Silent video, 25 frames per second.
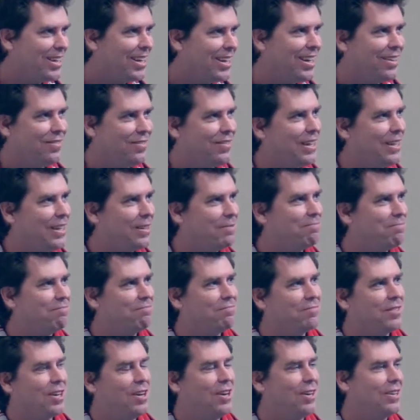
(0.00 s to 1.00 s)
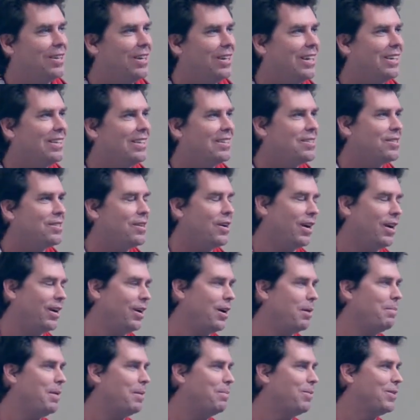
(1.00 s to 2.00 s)
And I'm like, okay. So I don't
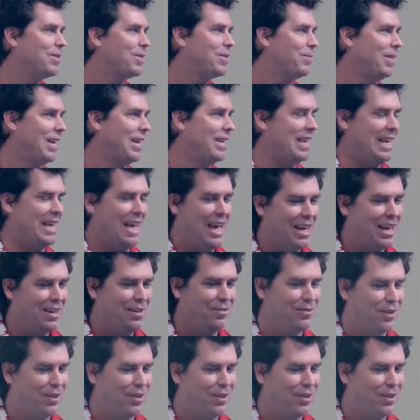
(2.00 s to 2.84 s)
know, I may put something at the end of